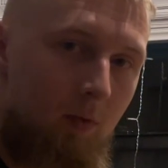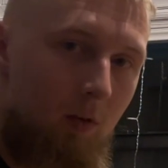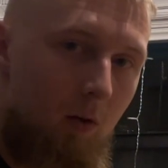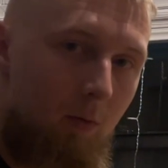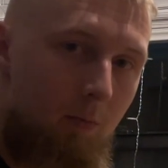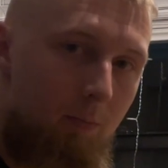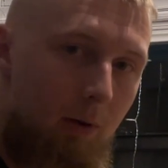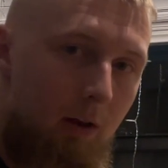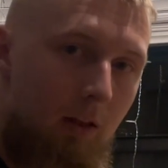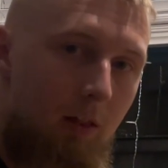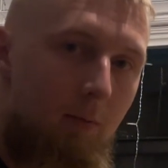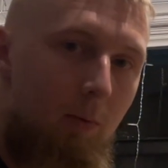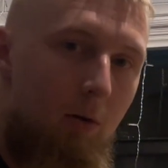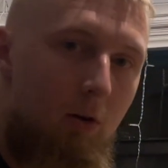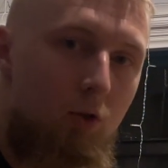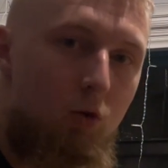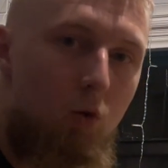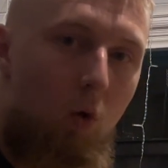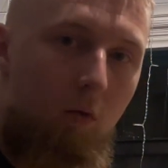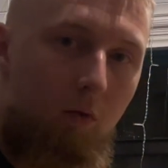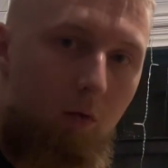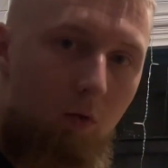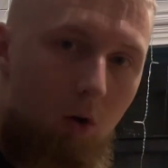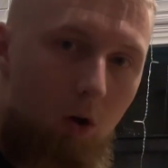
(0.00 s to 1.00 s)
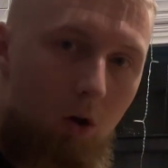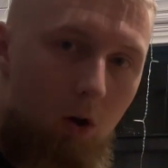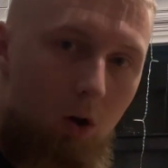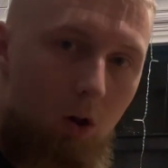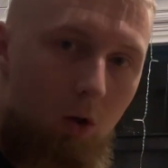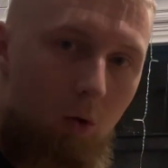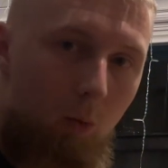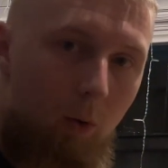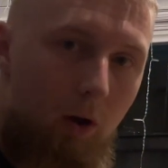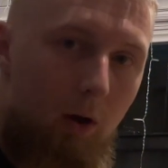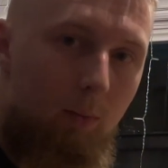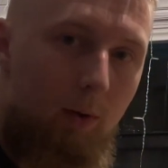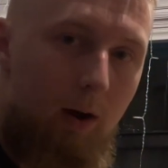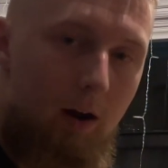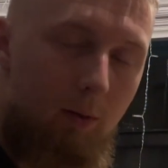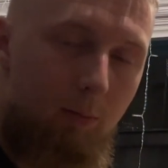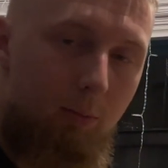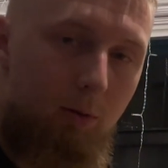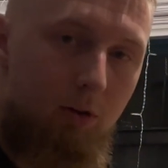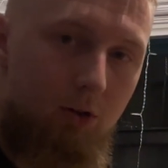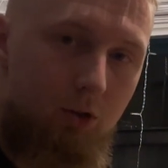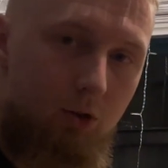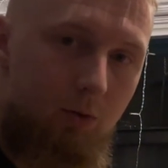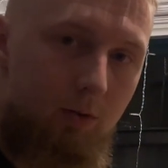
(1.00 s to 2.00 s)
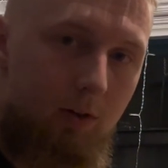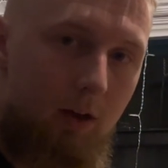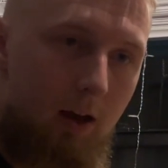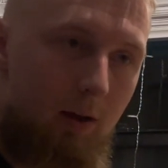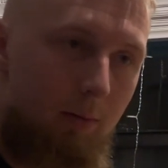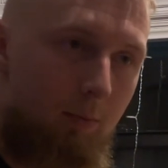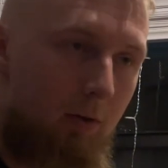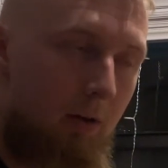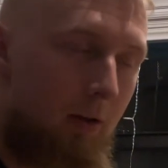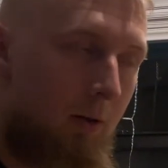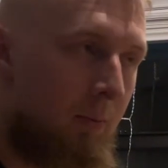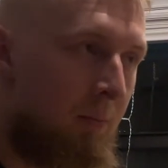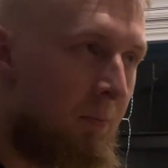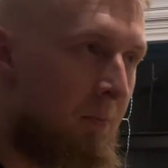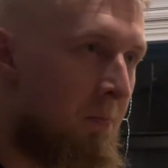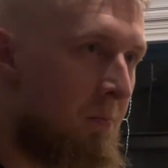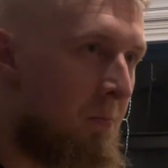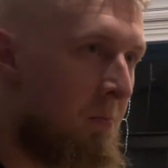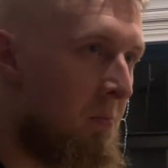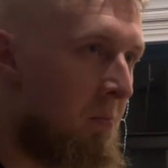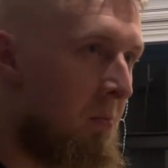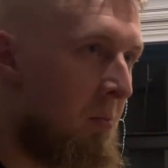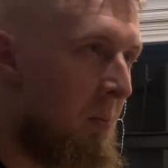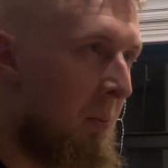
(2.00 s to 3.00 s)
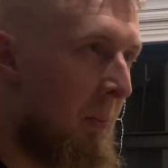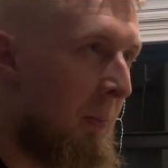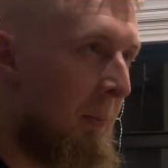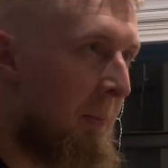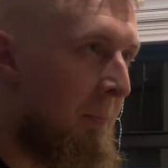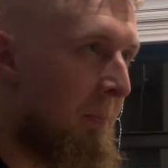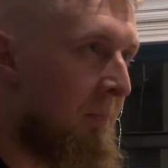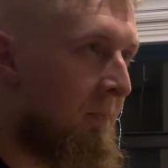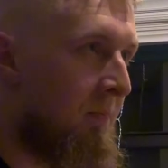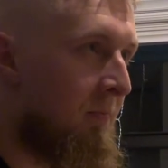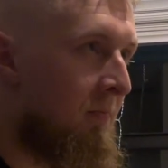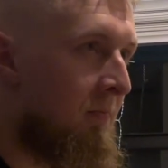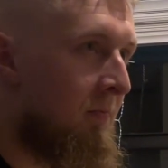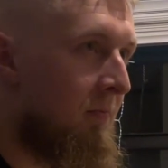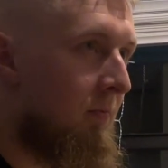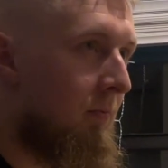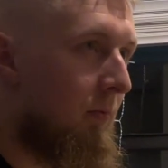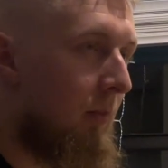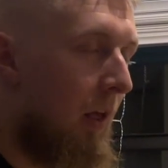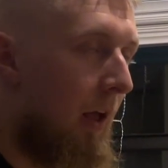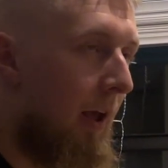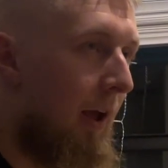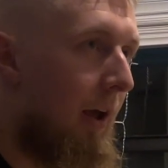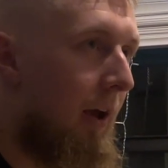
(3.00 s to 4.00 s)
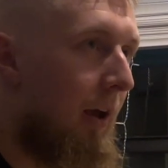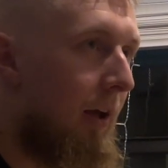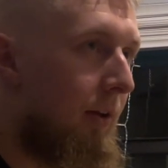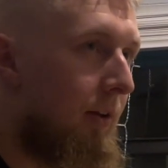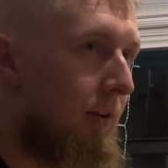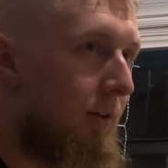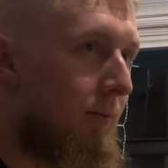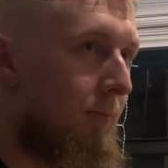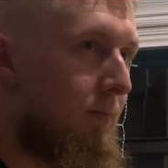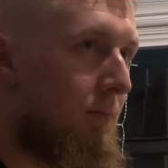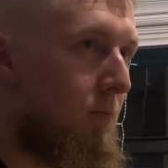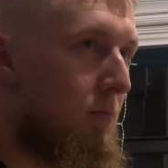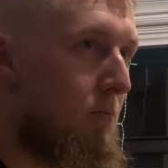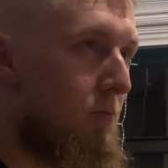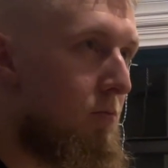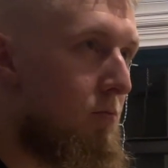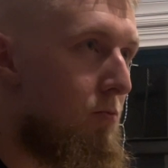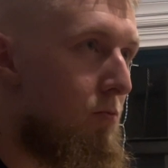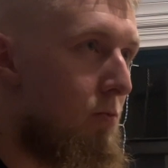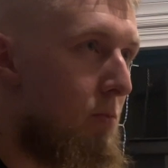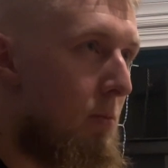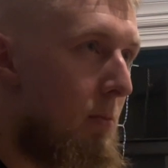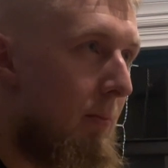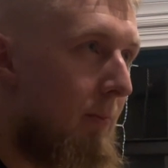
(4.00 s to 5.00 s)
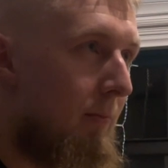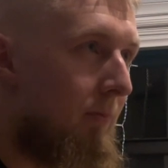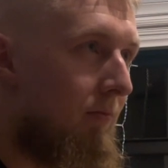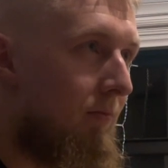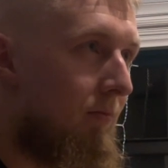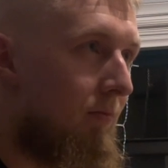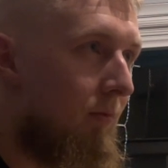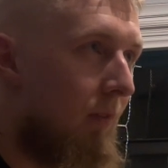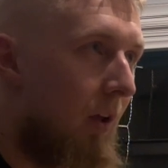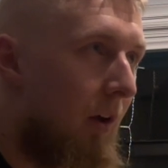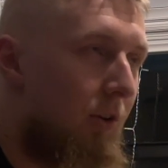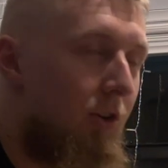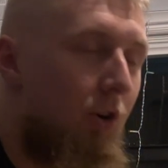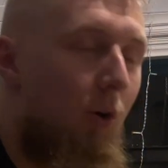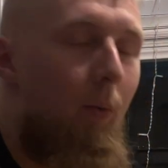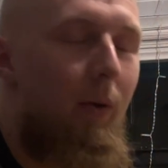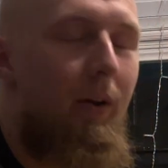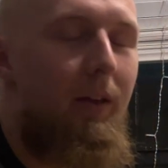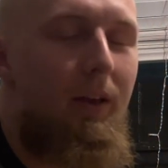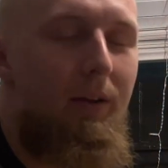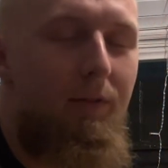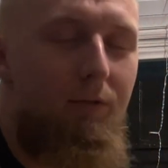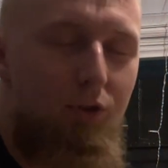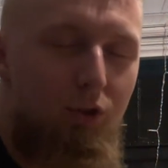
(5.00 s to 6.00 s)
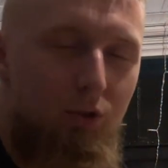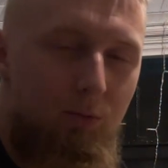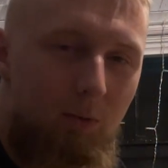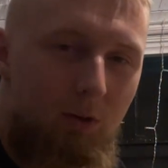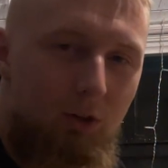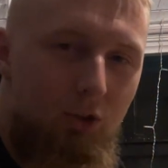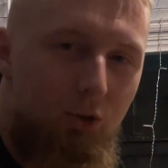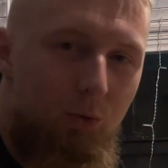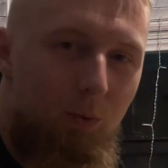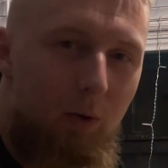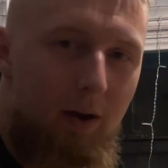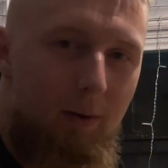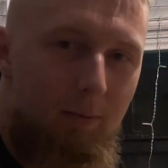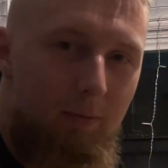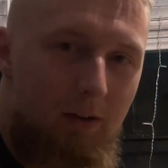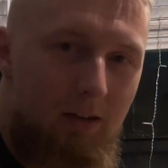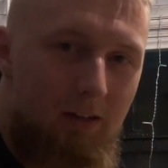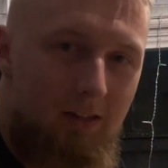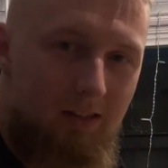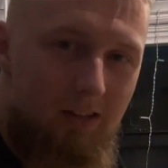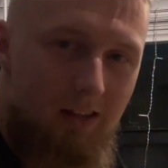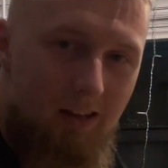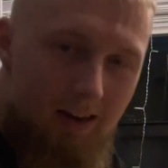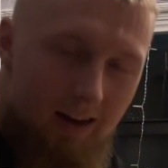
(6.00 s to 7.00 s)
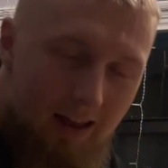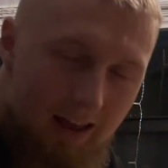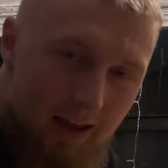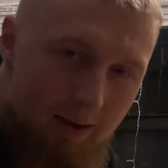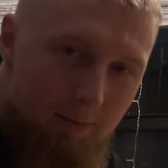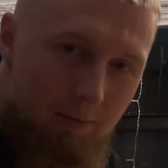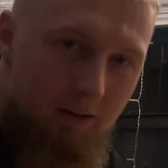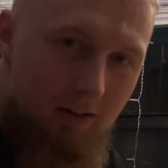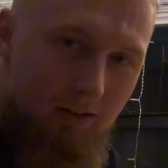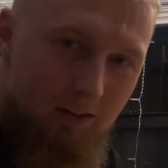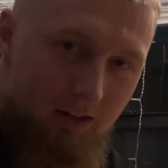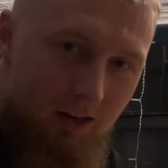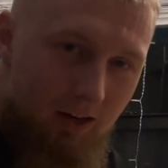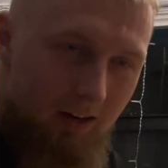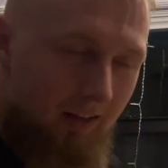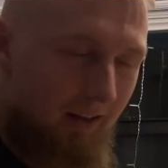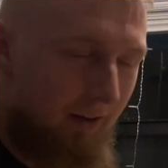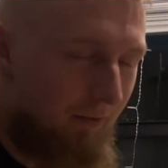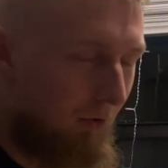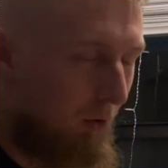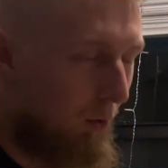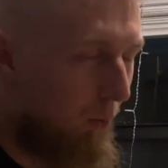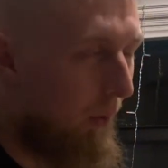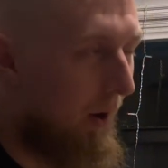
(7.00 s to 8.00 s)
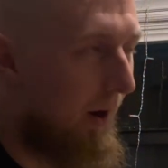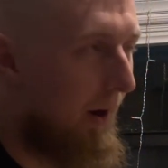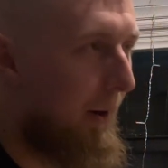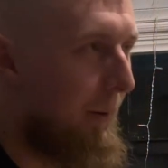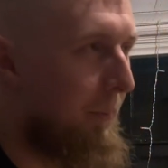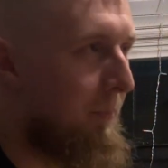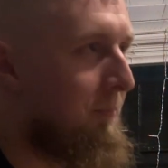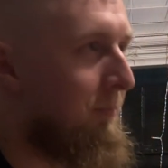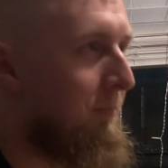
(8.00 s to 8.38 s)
Being the most overall well-rounded person you can be. And I don't want to give too much away because the name is going to give it away.